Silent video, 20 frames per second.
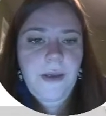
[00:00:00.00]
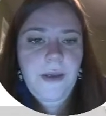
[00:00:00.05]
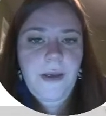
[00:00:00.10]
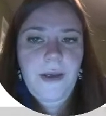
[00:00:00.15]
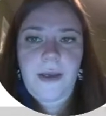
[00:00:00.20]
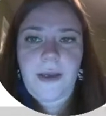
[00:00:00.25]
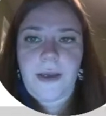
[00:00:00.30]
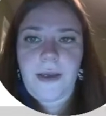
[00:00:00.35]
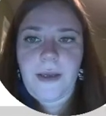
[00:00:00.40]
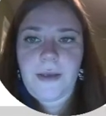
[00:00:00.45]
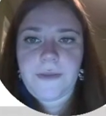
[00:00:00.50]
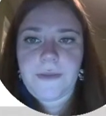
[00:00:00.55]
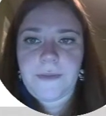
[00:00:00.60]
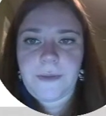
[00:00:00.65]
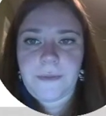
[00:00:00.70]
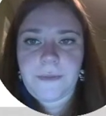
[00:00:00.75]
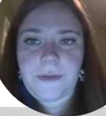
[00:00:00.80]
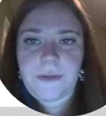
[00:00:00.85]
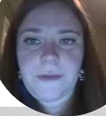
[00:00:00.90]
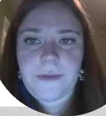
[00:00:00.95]
So
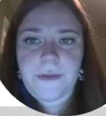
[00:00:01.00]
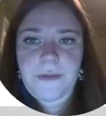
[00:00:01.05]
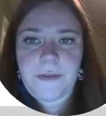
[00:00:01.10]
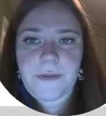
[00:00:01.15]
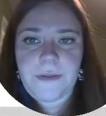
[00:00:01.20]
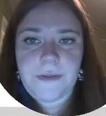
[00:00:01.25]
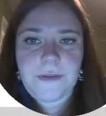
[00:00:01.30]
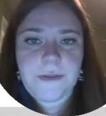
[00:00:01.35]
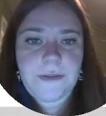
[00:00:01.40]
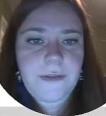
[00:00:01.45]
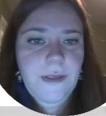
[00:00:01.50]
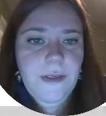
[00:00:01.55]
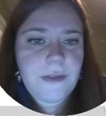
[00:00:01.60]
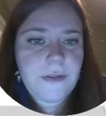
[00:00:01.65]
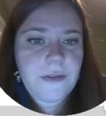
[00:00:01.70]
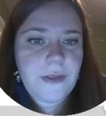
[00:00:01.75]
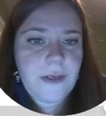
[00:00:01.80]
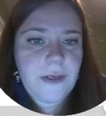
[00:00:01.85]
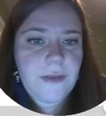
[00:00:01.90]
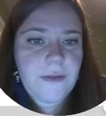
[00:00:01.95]
I'm going to start a
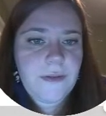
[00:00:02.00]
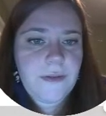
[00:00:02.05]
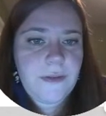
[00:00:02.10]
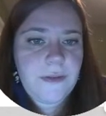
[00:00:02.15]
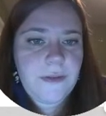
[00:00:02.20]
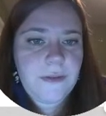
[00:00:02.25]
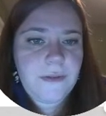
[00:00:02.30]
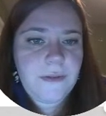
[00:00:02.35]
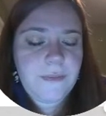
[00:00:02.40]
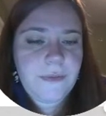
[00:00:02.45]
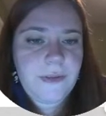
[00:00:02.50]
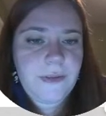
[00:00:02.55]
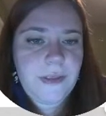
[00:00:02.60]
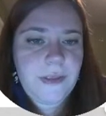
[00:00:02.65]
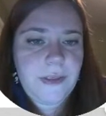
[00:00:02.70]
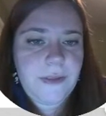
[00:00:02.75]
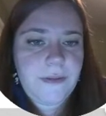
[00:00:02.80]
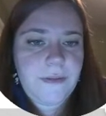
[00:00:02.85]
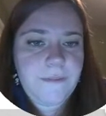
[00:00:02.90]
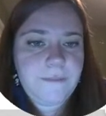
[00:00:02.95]
sketch on this
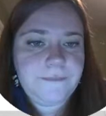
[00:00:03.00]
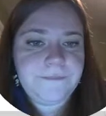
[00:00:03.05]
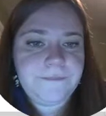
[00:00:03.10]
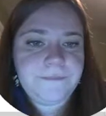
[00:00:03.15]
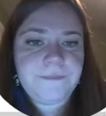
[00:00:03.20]
plane.